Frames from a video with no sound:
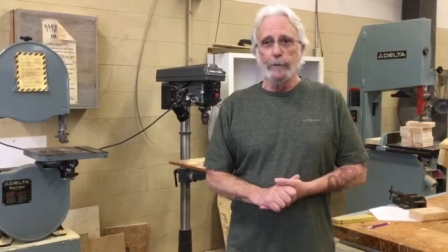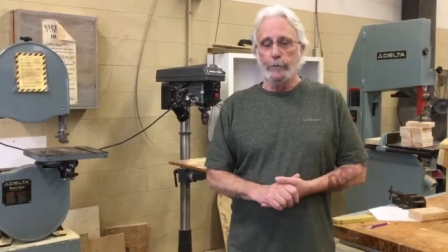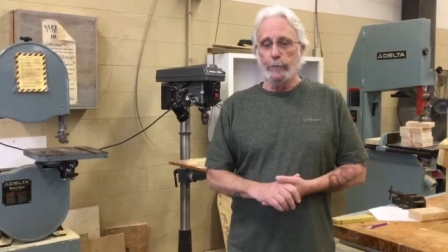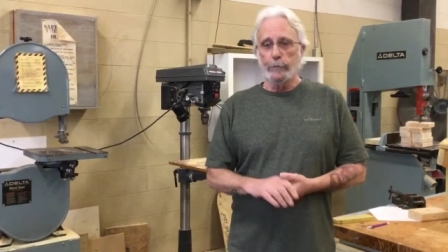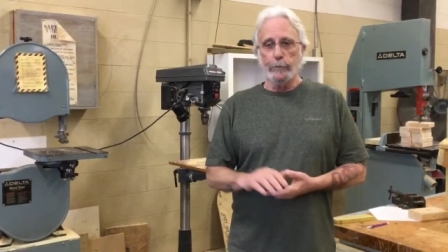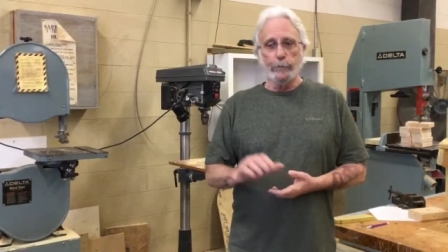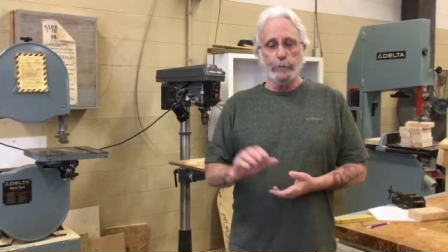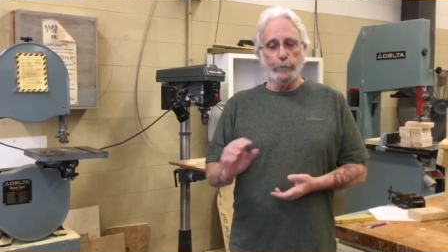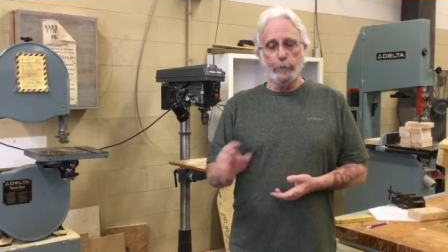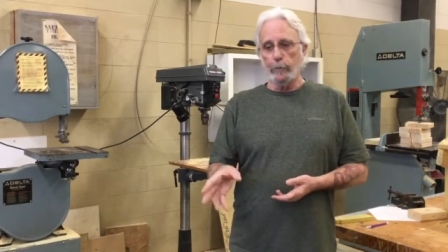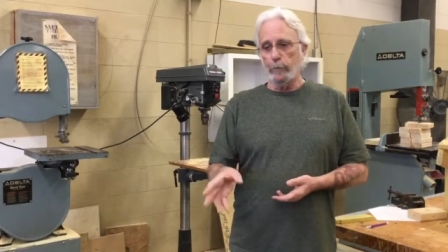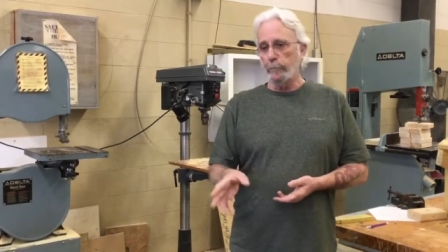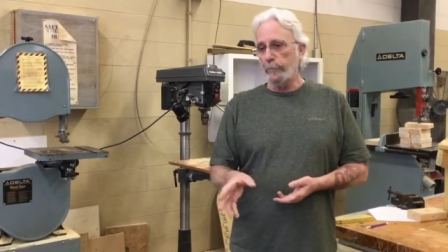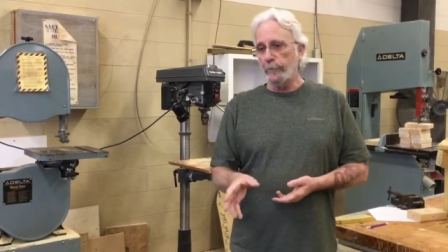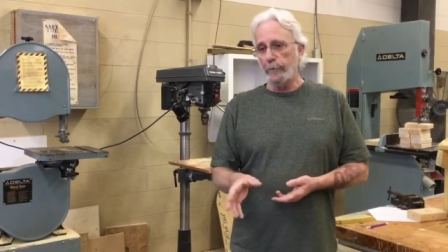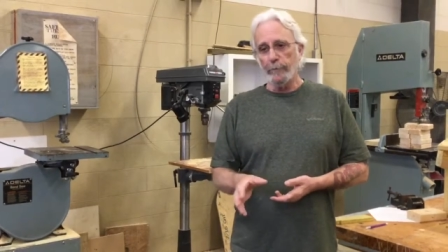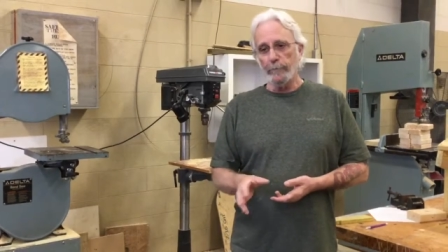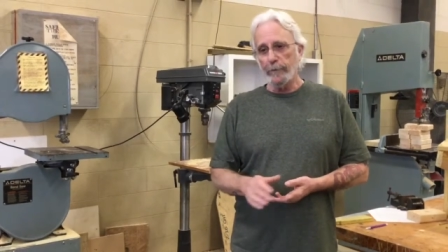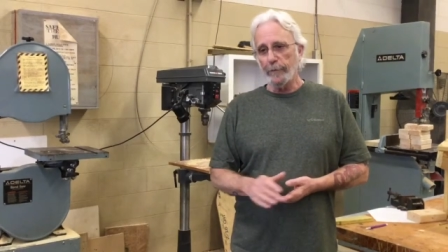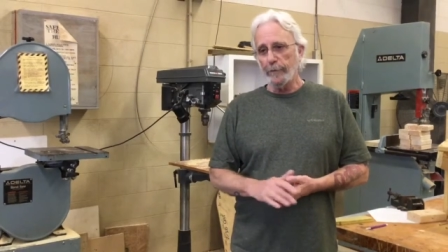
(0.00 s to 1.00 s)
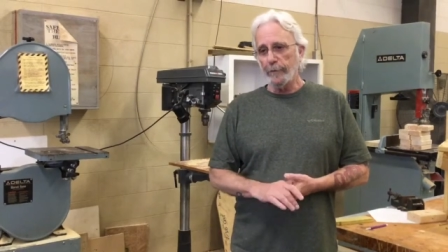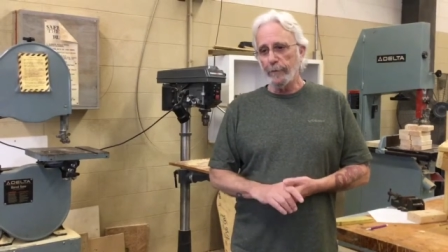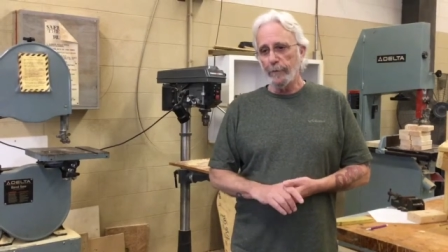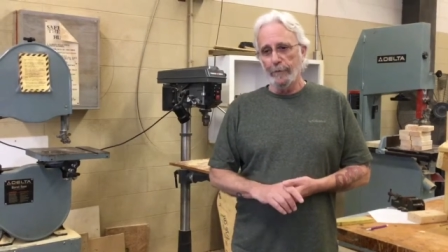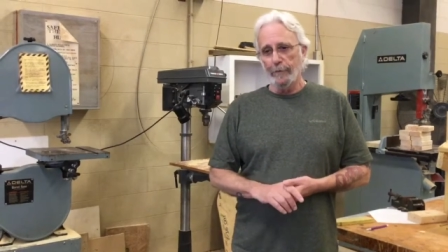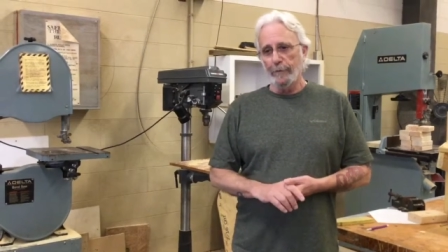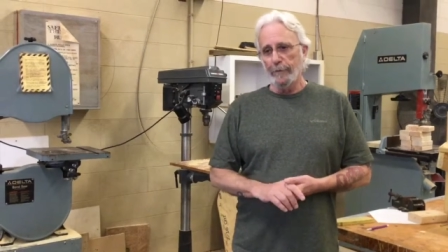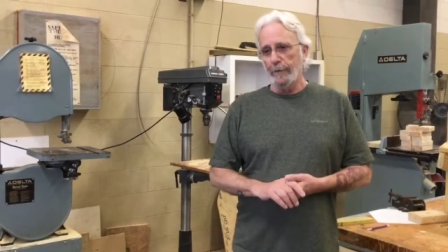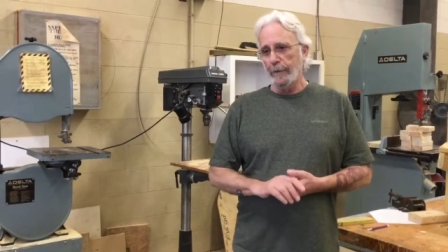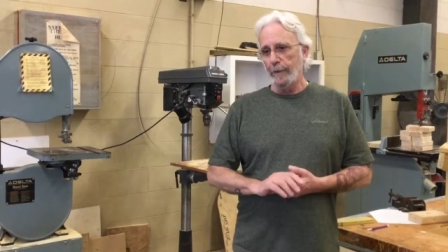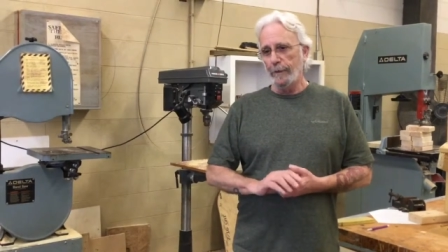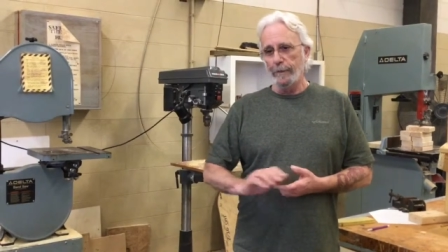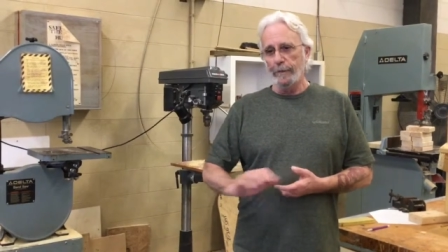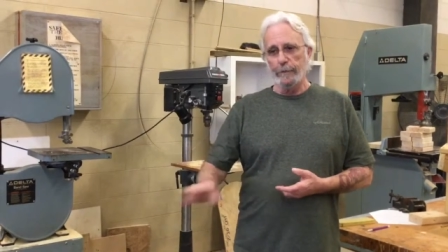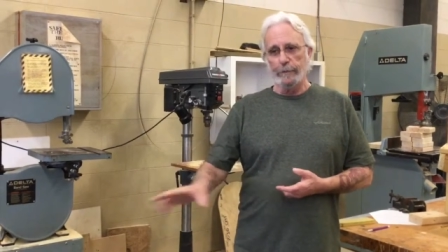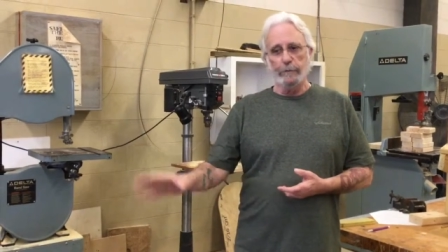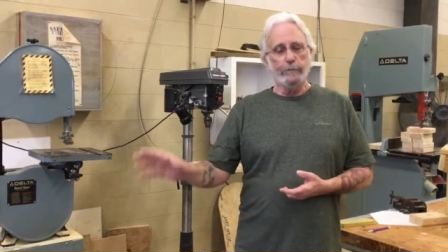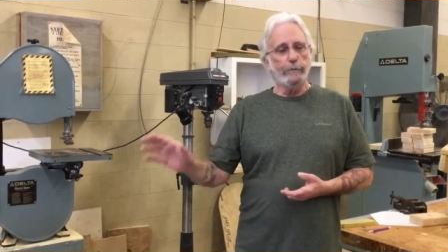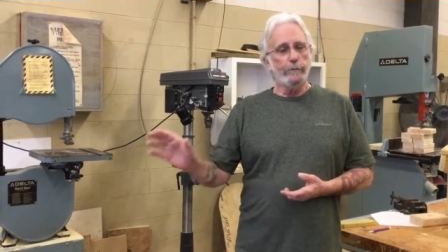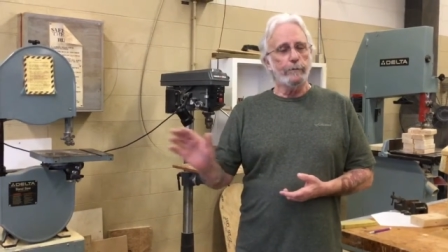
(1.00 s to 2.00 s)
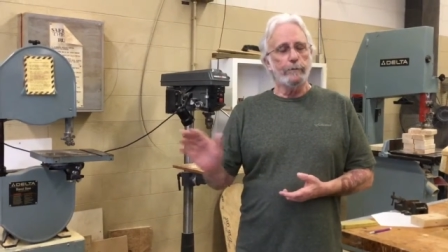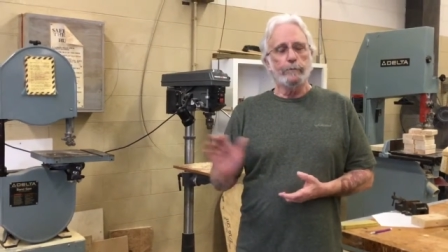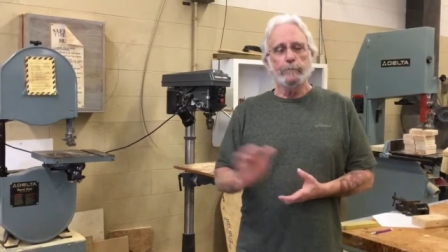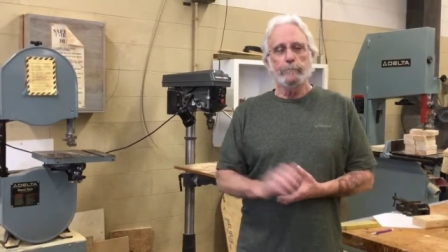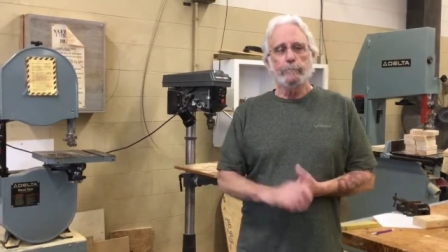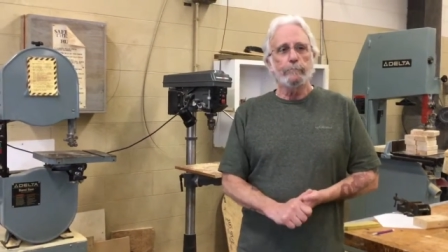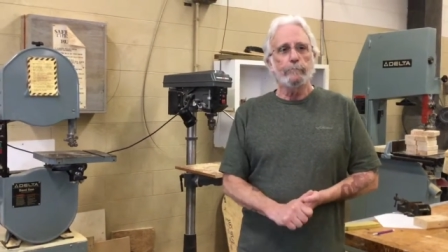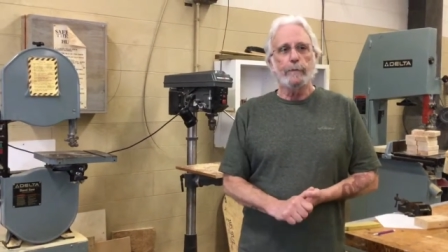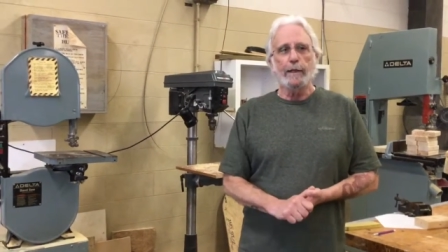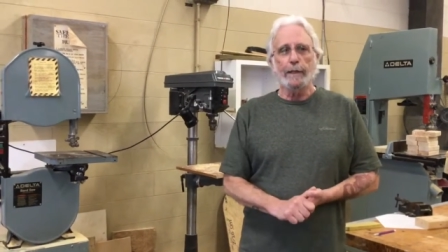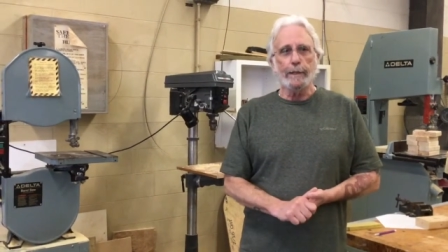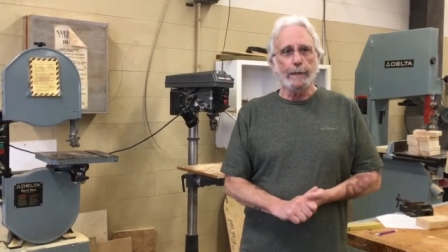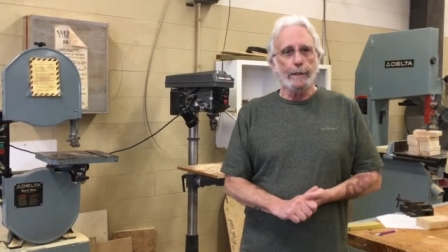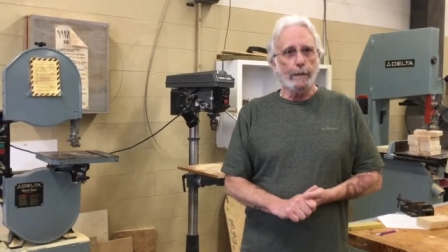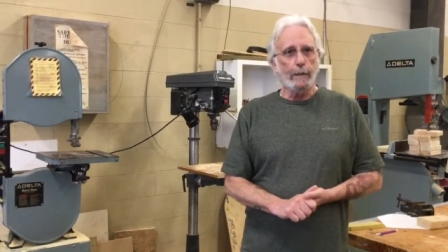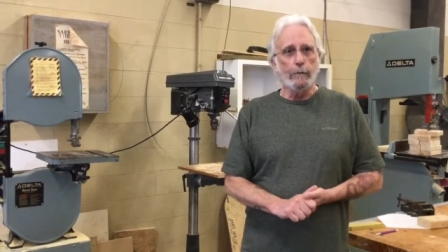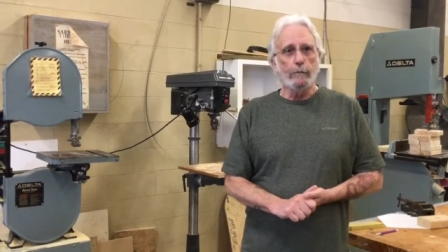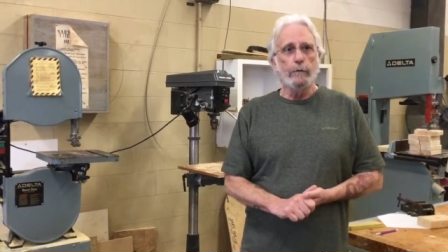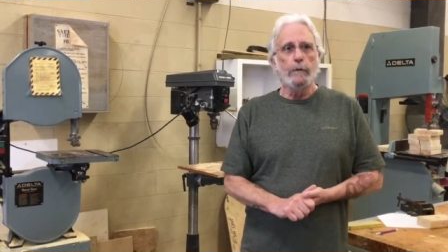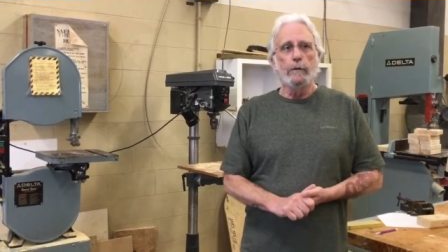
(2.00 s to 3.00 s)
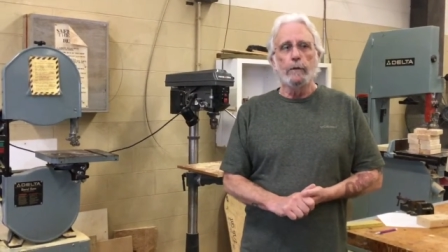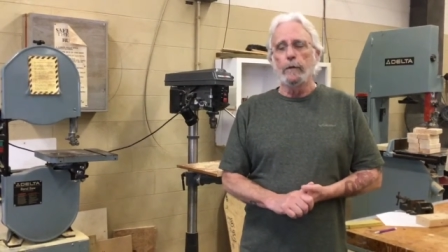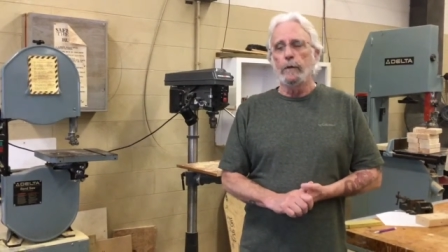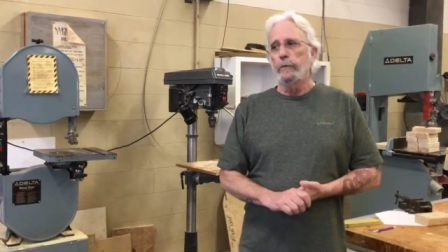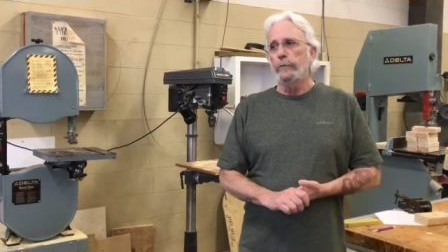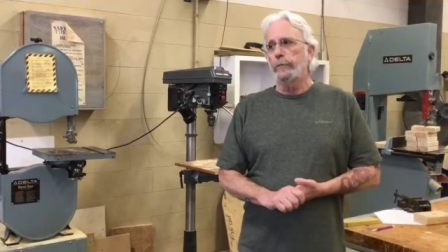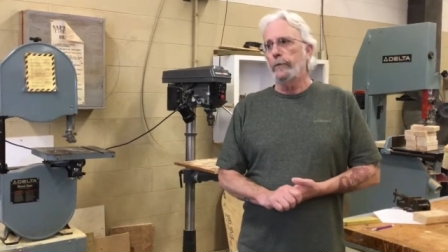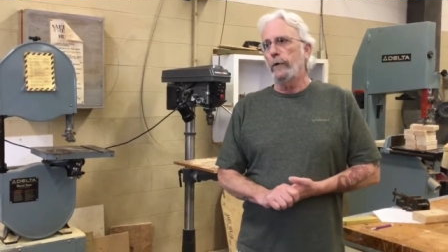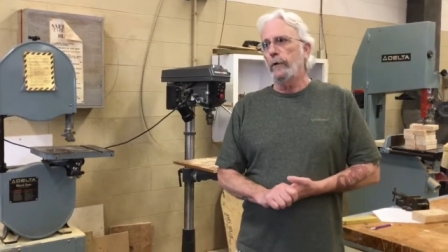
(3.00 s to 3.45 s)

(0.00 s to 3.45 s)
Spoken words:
you can show them something, and they can just bang it out.